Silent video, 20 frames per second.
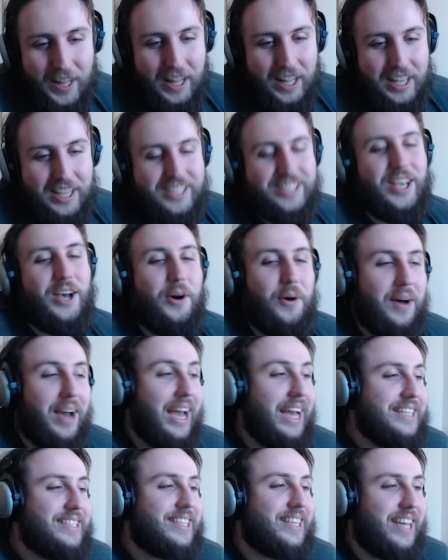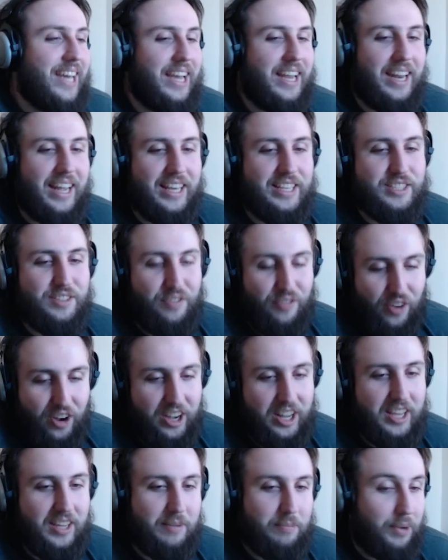So his kit is
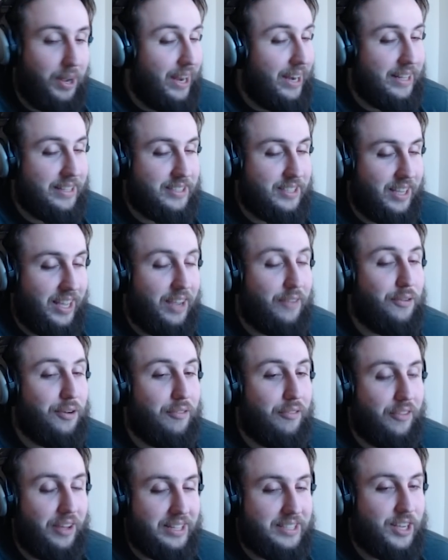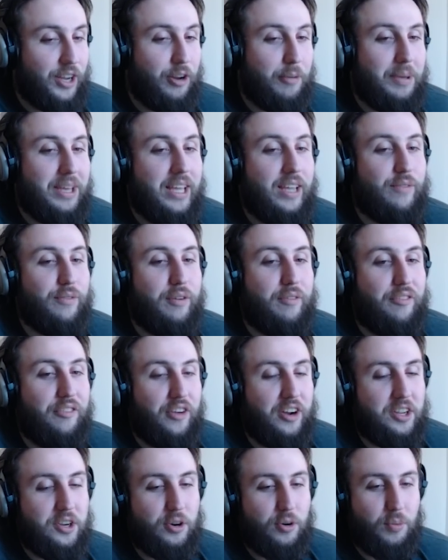funny, and it's gonna be even
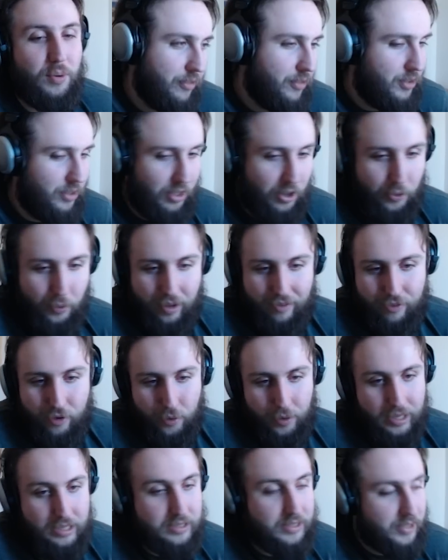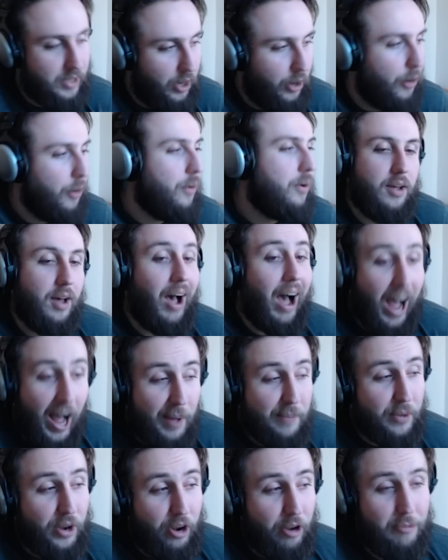funnier with Thundering Fury. So
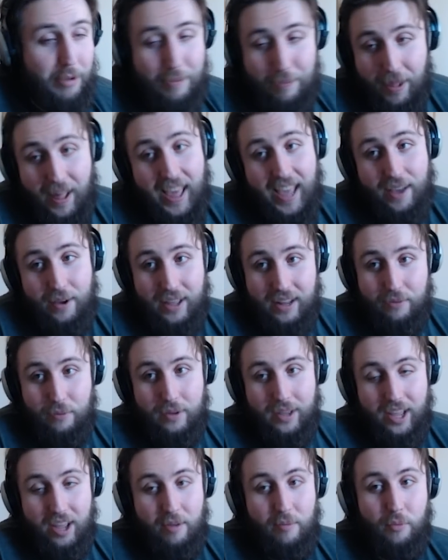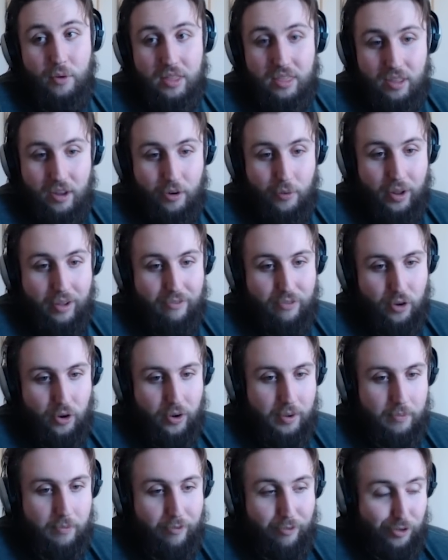I'm gonna be playing him with Thundering
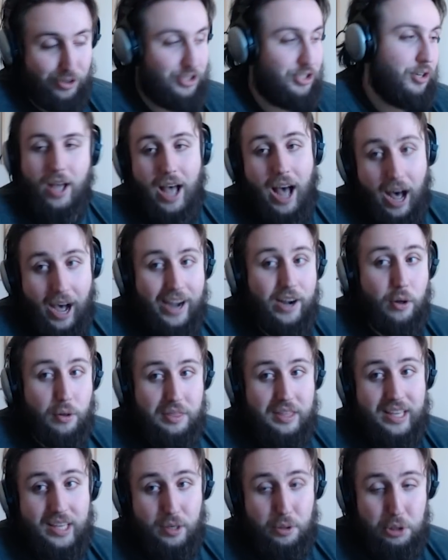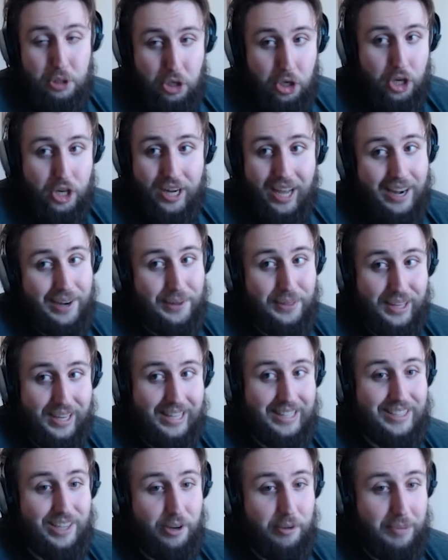Fury for sure. I don't think you should. I don't think
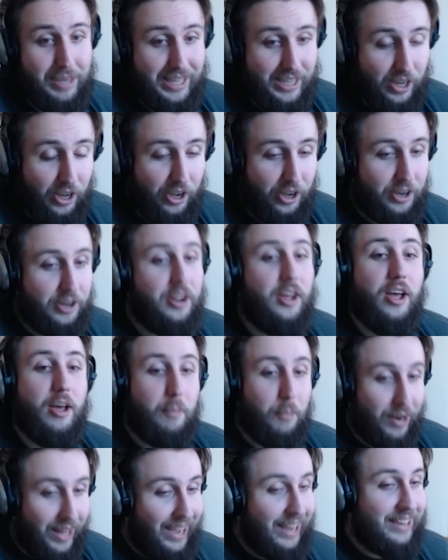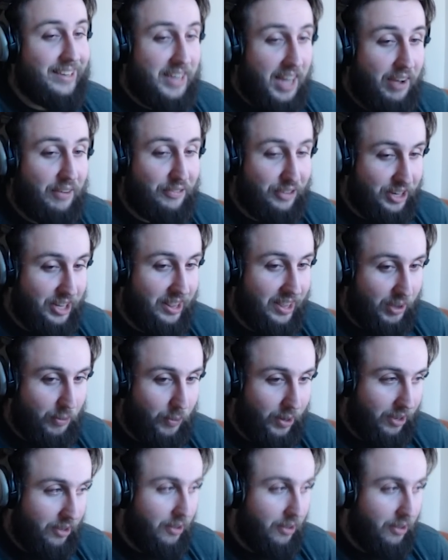it's gonna be good, but I definitely will.